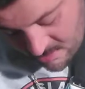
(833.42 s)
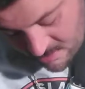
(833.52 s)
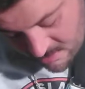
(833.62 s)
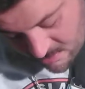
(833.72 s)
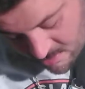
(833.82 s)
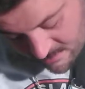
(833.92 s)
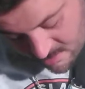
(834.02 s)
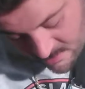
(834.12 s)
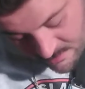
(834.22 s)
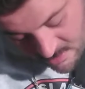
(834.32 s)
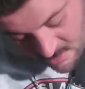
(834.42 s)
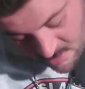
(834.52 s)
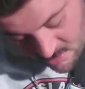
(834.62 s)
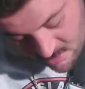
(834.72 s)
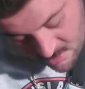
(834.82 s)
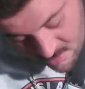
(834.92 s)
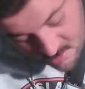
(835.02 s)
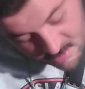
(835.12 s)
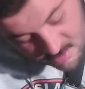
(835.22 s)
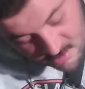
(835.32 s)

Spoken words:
and then you have on the B your